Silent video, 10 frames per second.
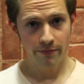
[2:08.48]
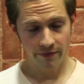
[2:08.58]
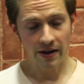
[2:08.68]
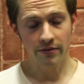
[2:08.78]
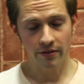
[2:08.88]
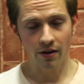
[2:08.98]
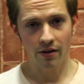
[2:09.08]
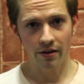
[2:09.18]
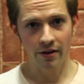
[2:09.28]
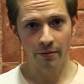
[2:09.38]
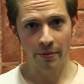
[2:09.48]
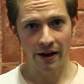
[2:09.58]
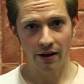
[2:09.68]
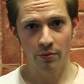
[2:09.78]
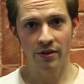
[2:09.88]
Let's start at the
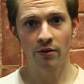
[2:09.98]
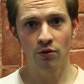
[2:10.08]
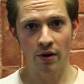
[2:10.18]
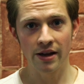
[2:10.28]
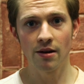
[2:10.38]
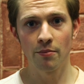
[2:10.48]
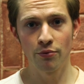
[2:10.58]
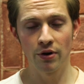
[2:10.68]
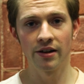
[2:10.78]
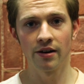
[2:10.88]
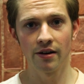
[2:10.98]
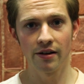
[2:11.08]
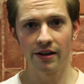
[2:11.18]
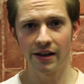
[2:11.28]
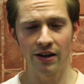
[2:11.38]
back with the great, brilliant,
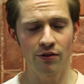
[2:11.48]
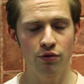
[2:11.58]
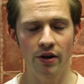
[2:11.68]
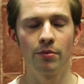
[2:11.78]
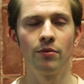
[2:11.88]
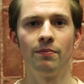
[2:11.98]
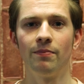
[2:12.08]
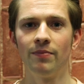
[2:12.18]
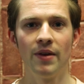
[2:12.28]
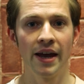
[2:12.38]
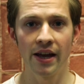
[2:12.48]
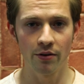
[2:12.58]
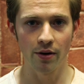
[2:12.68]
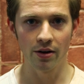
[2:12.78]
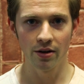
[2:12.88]
incredible
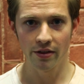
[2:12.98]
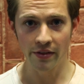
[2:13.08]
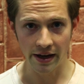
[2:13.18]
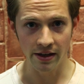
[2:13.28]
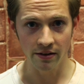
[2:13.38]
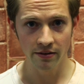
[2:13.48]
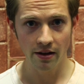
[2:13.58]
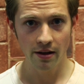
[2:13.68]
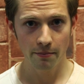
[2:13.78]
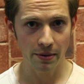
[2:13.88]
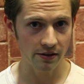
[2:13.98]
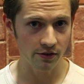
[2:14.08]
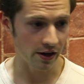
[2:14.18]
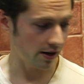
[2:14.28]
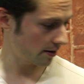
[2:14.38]
hero that is Petr
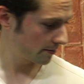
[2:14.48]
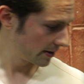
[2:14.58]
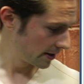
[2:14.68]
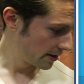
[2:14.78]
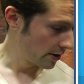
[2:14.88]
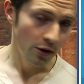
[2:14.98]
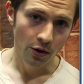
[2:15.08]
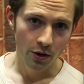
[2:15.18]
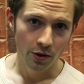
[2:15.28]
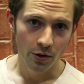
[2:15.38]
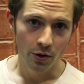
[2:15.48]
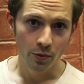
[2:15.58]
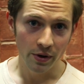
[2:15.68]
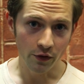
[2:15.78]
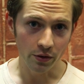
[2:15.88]
Cech.
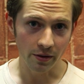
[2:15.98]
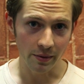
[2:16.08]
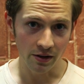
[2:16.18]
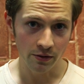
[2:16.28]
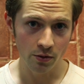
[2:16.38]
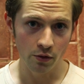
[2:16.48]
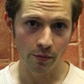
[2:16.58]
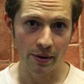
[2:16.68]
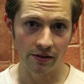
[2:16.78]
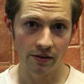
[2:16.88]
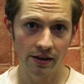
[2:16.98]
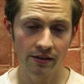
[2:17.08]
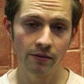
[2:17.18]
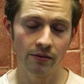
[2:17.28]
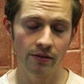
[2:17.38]
We've got something in store for Petr. He's
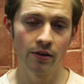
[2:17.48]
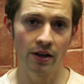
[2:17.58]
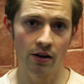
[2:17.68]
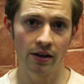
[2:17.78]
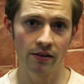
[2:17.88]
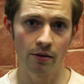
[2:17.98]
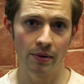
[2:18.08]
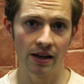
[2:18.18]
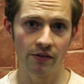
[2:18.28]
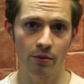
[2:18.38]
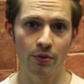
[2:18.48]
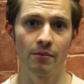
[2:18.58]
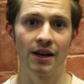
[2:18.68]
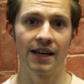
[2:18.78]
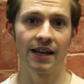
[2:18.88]
looking like he's going to be leaving the
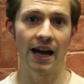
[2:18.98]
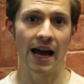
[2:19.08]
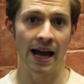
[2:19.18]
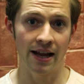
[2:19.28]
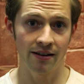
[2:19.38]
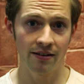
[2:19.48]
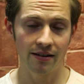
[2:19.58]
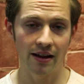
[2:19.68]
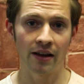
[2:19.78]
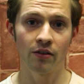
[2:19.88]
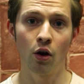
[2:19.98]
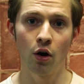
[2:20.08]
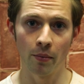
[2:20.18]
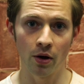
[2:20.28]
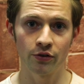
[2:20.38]
Premier League, and as a
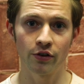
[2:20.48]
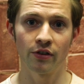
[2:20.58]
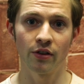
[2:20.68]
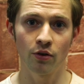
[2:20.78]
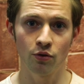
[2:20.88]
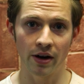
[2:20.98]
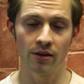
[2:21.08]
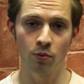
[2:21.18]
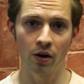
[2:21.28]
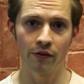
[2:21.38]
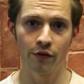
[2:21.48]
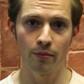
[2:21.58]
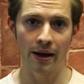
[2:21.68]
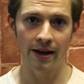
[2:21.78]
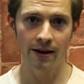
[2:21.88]
homage to the great, wonderful
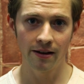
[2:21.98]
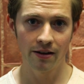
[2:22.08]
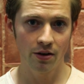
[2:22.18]
man,